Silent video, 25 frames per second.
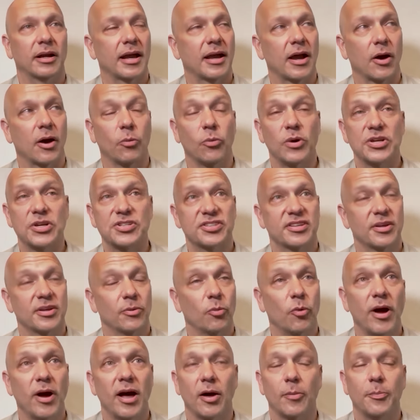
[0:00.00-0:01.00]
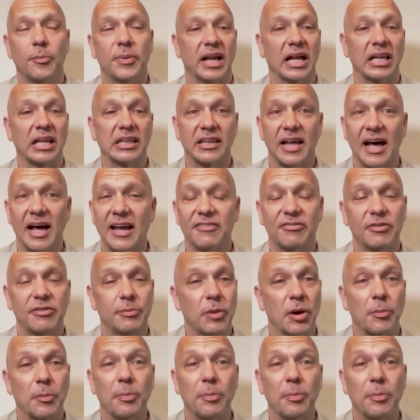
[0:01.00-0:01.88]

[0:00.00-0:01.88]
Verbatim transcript: I wish them well, but a lot of them are